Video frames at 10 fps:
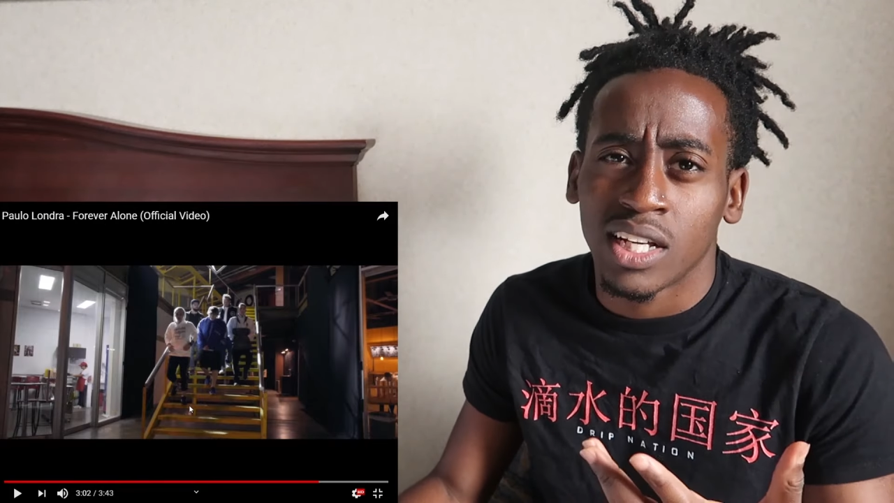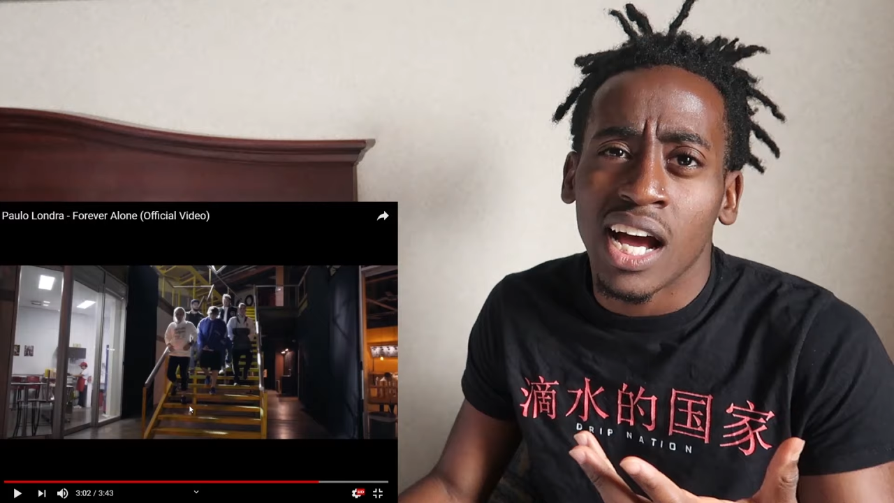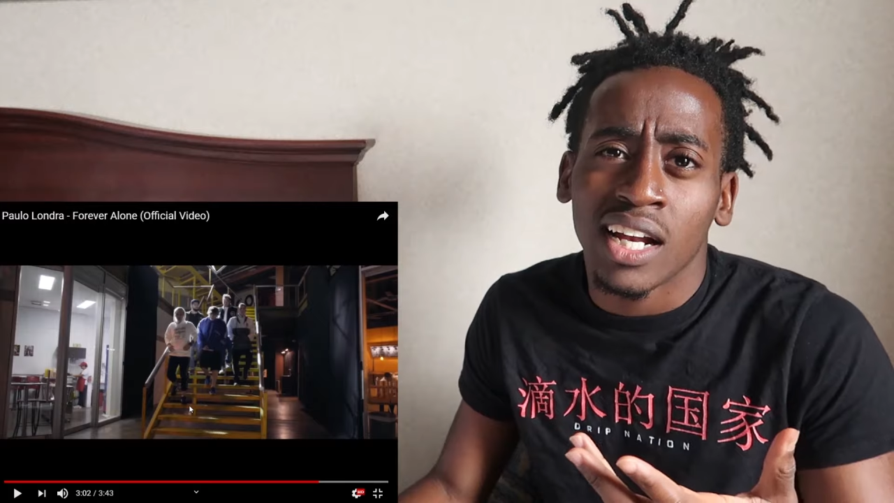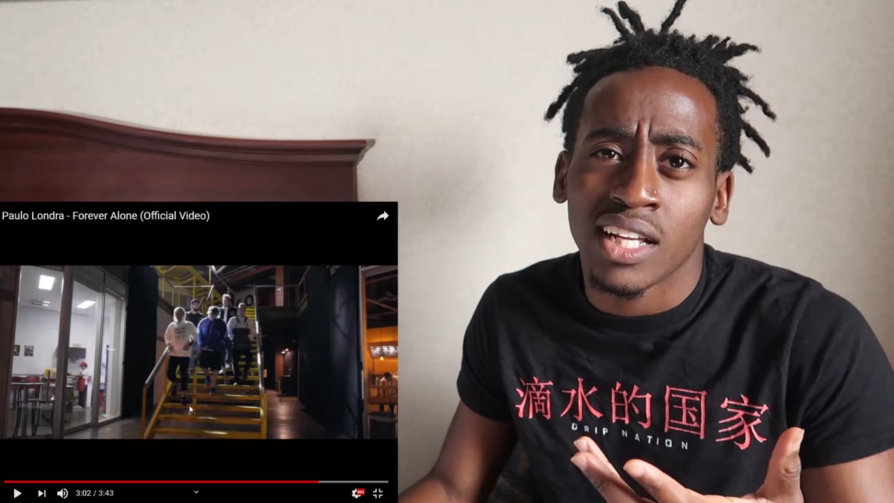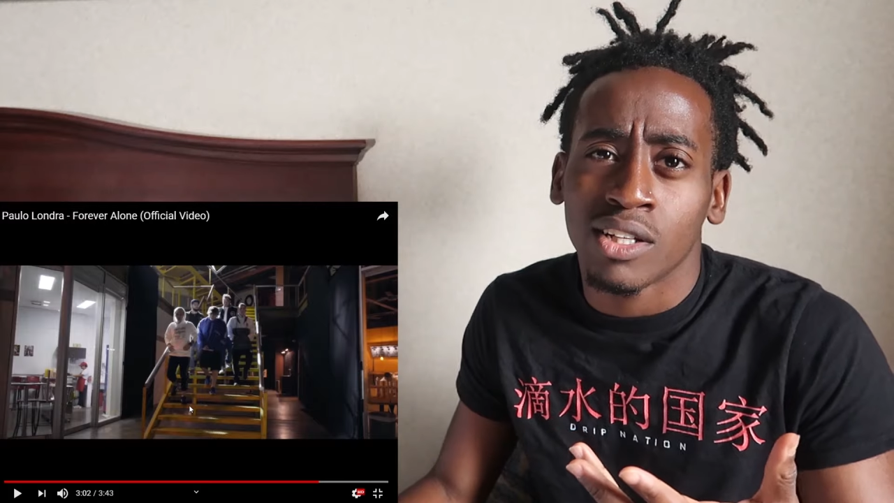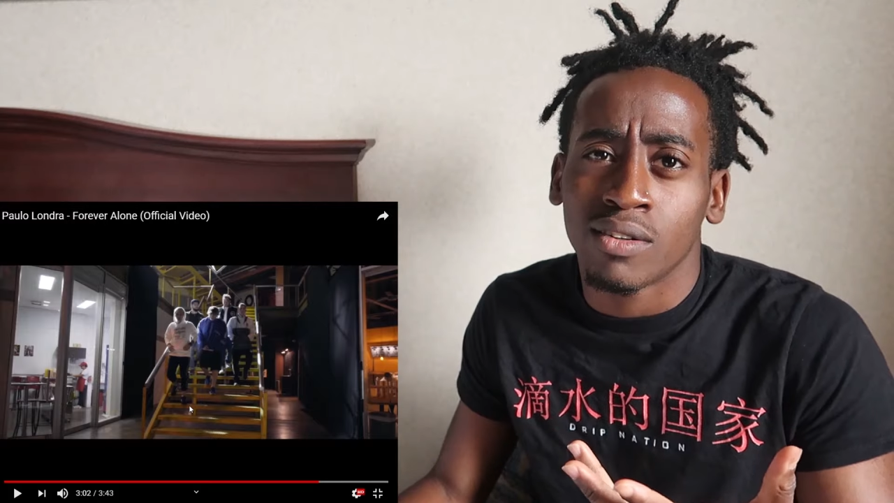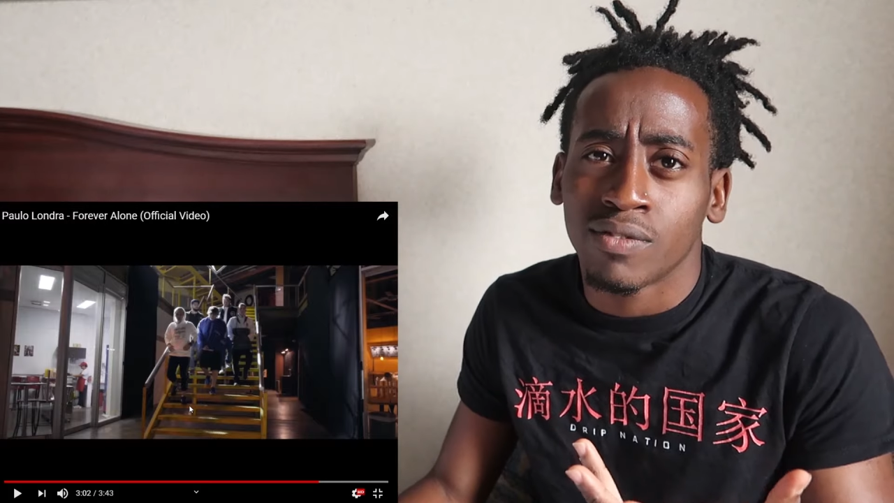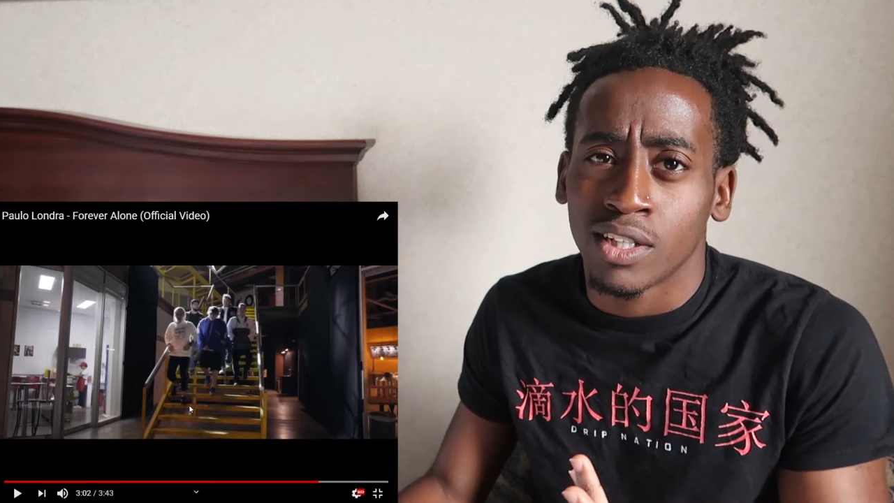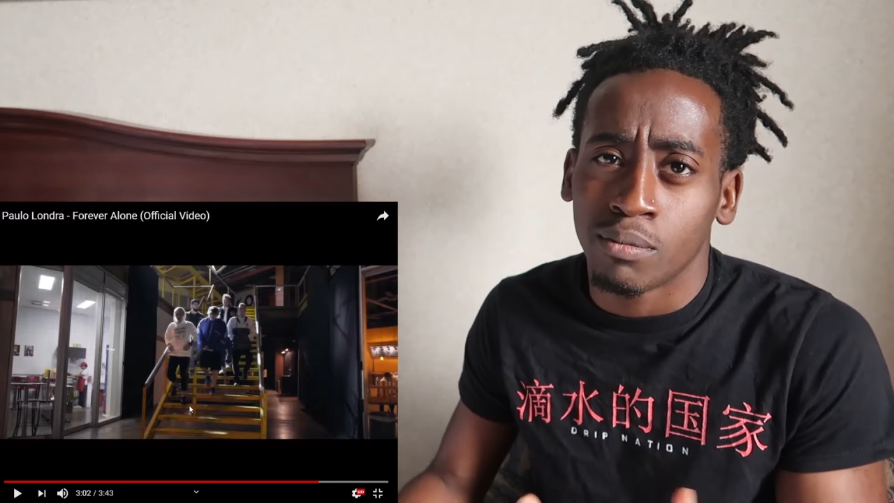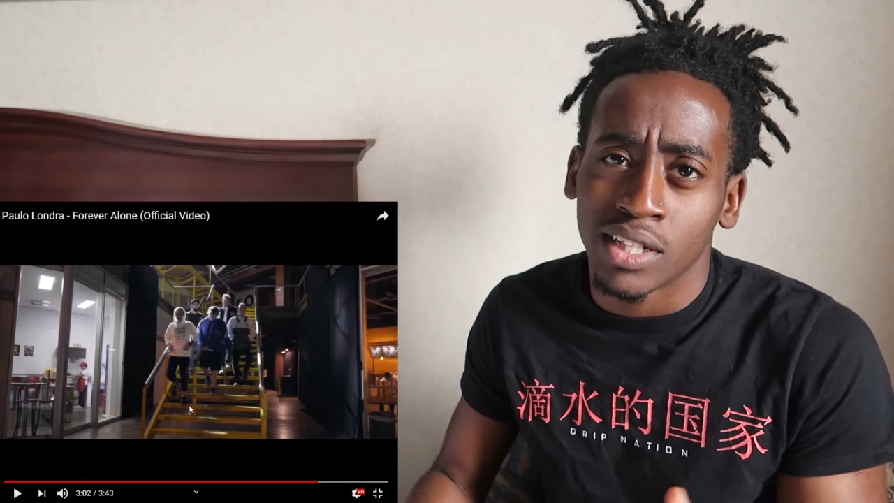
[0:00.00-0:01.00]
kind of in your
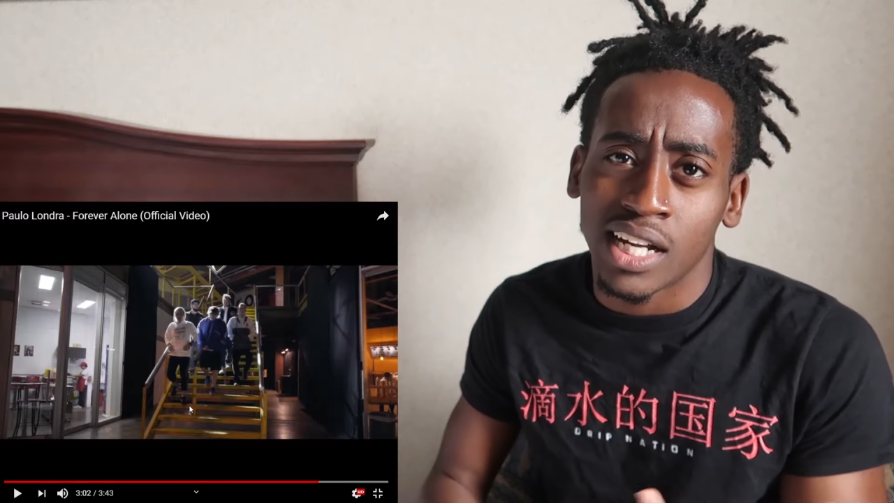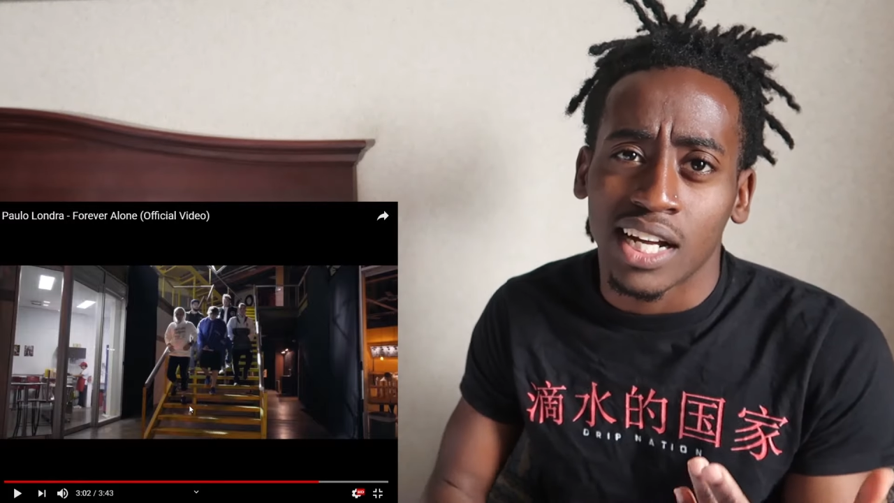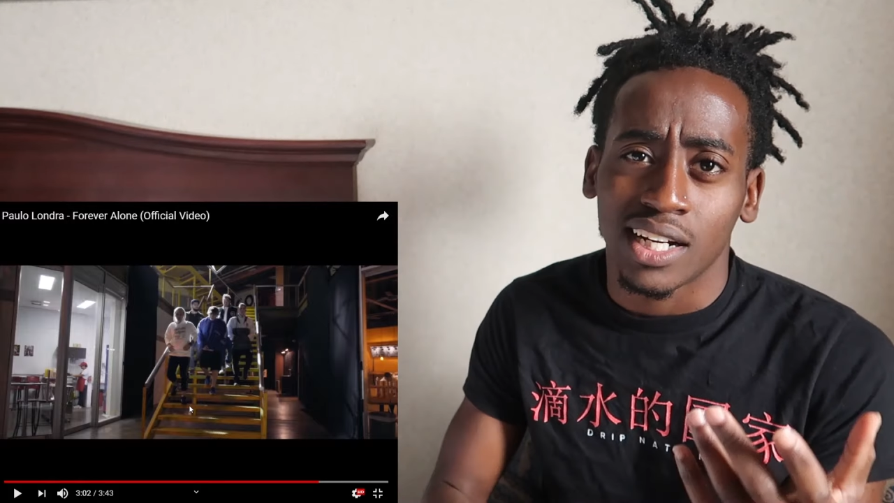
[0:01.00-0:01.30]
feeling, but